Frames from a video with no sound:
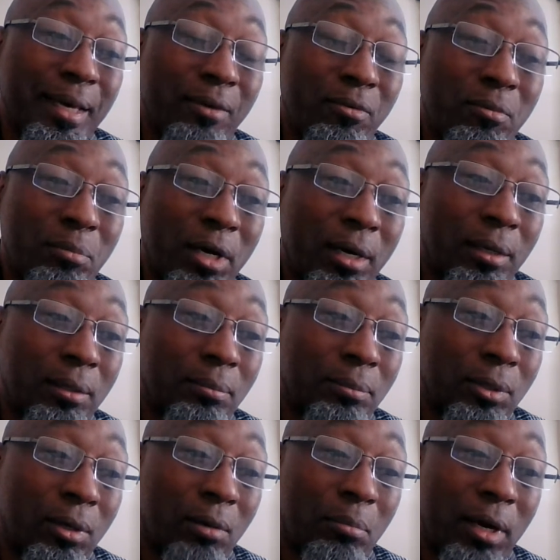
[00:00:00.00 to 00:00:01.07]
me
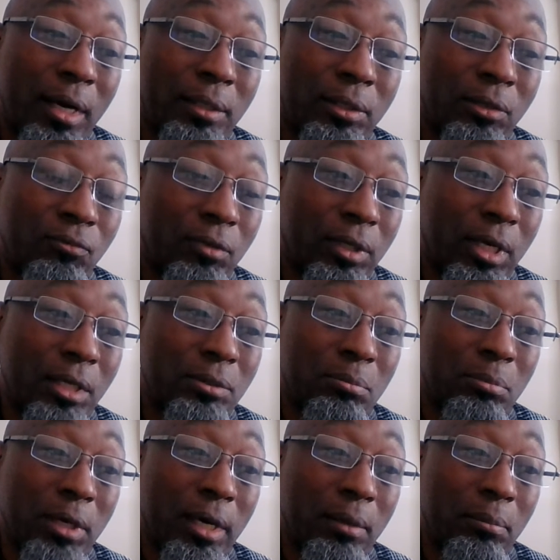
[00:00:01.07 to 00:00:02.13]
all my identification
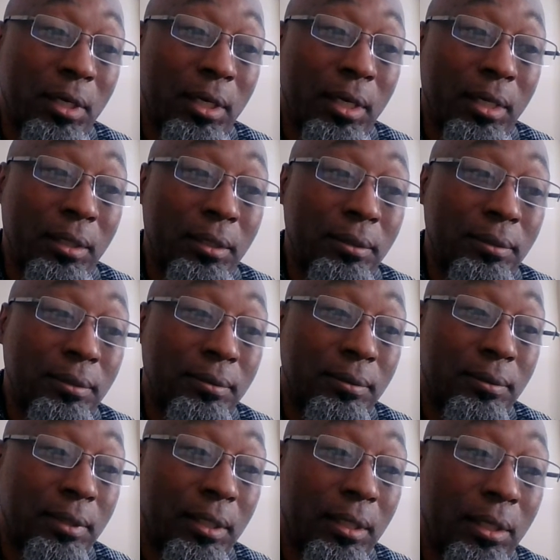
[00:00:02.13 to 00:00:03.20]
back, man, and
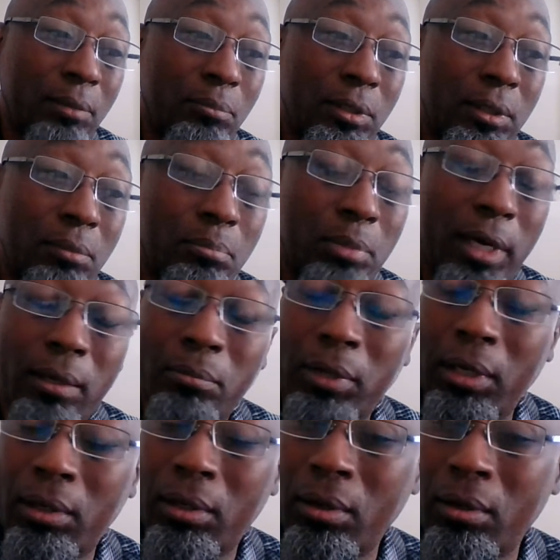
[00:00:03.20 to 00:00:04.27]
they let me get back in my
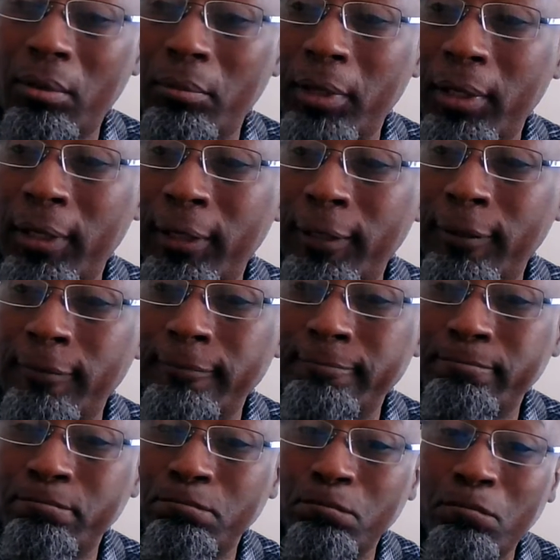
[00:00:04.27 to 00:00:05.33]
car, man. And
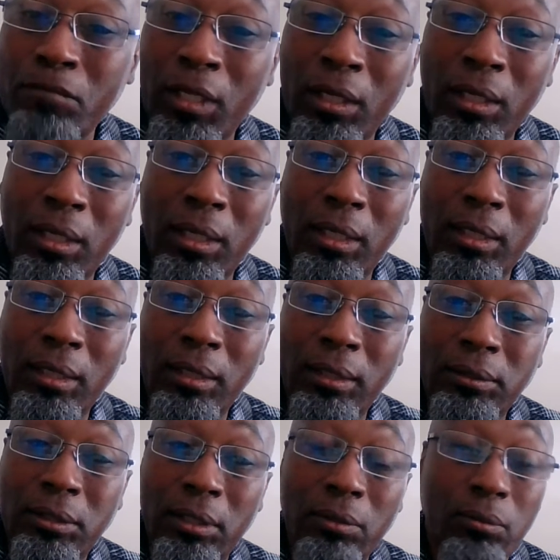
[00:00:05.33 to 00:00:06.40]
I
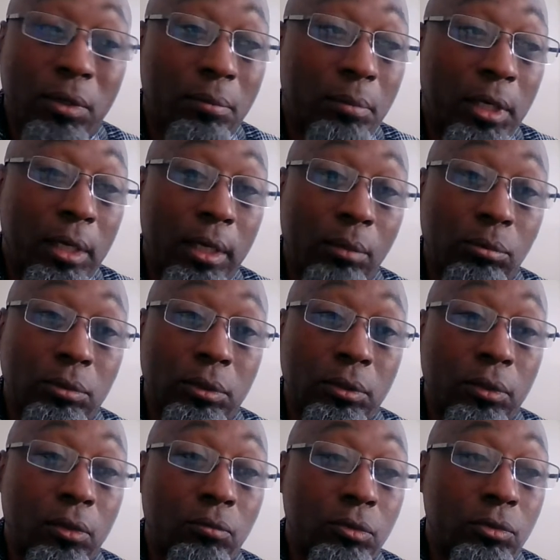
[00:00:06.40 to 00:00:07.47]
tell you what, man, that was a
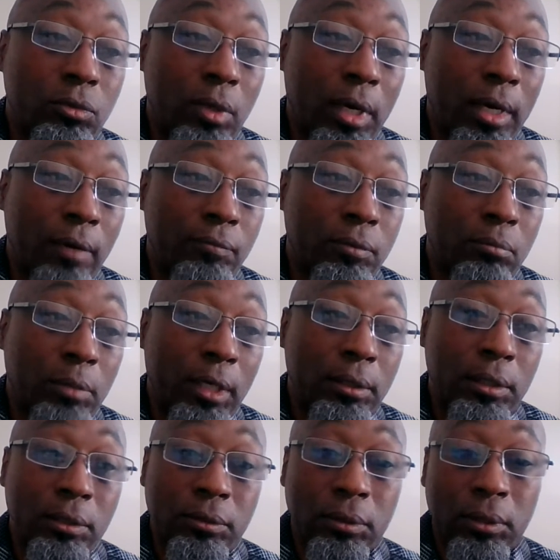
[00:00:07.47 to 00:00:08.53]
nervous drive to my
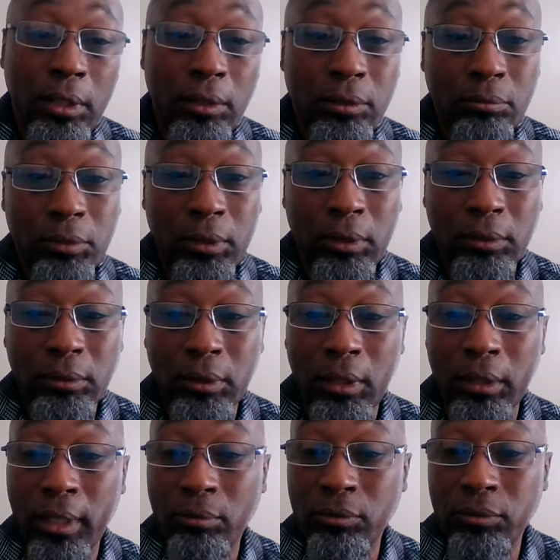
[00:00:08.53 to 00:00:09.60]
destination because all
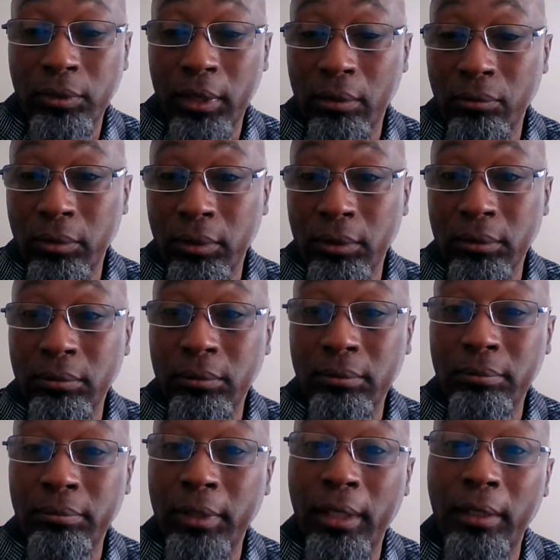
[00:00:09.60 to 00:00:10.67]
I was thinking was,
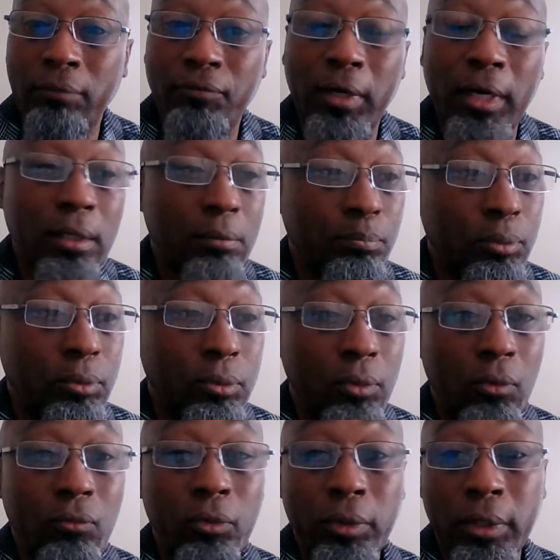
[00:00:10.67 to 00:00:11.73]
man, if I get pulled
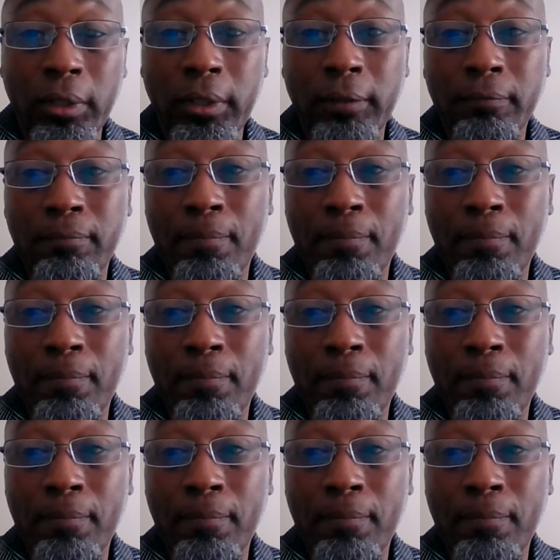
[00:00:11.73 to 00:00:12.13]
over again,